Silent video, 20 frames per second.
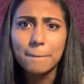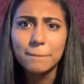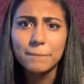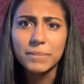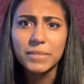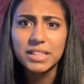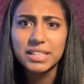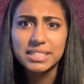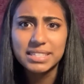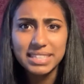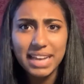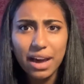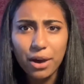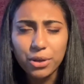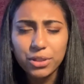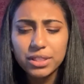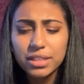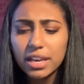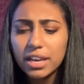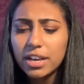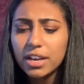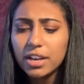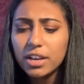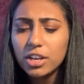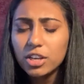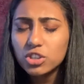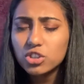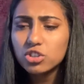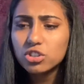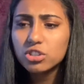the South.
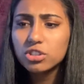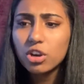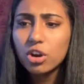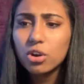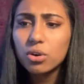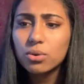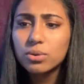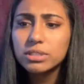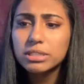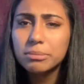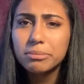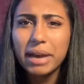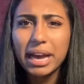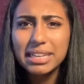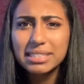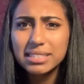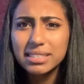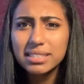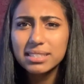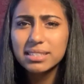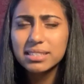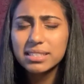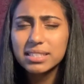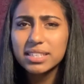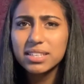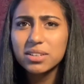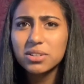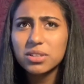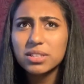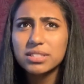So Damascus
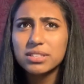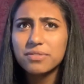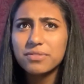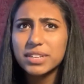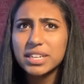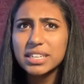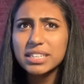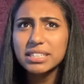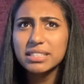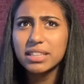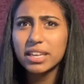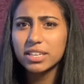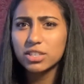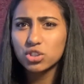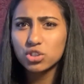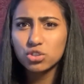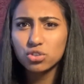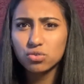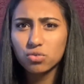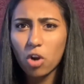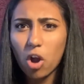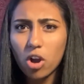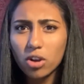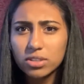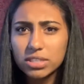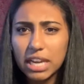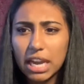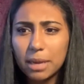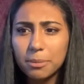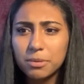steel is a very strong
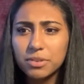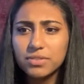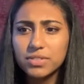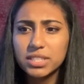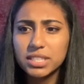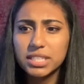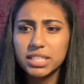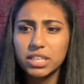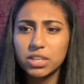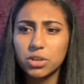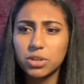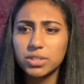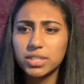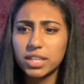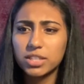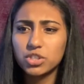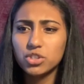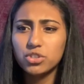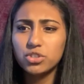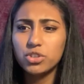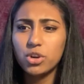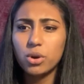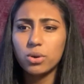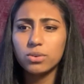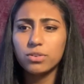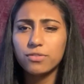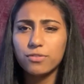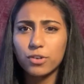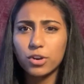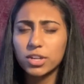type of steel that's
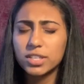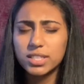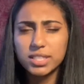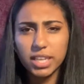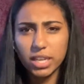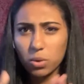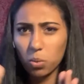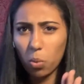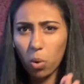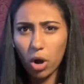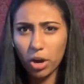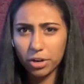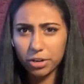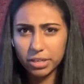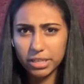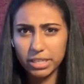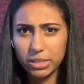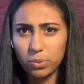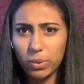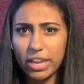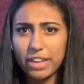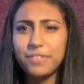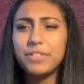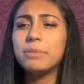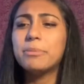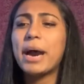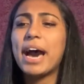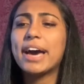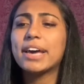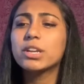known for its watery, wavy
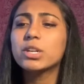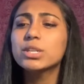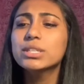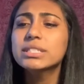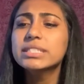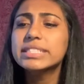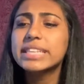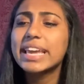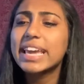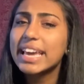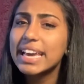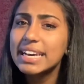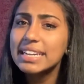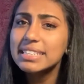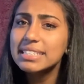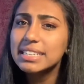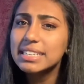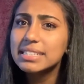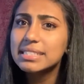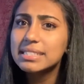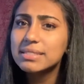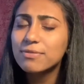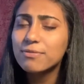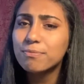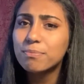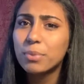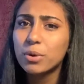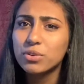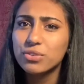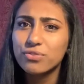patterns, and it's
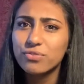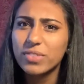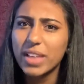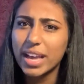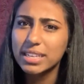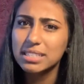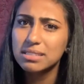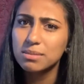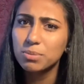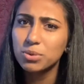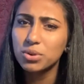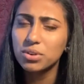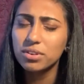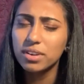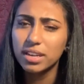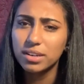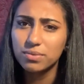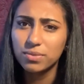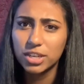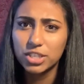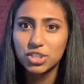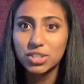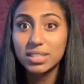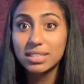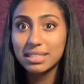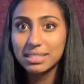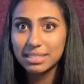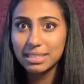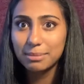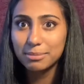both flexible and rigid at
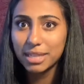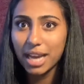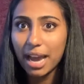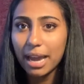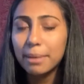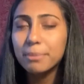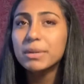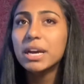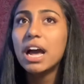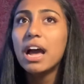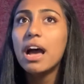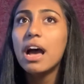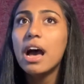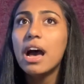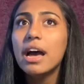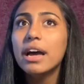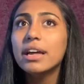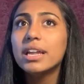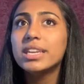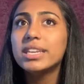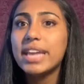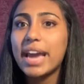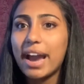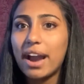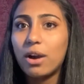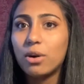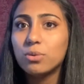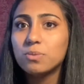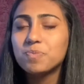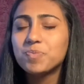the same time.
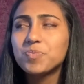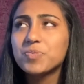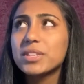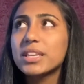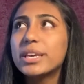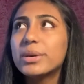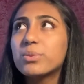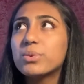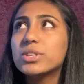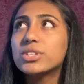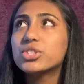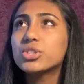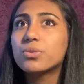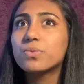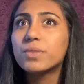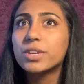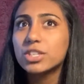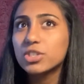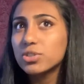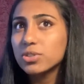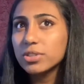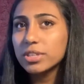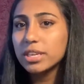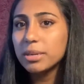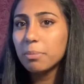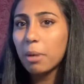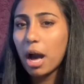Now, it was originally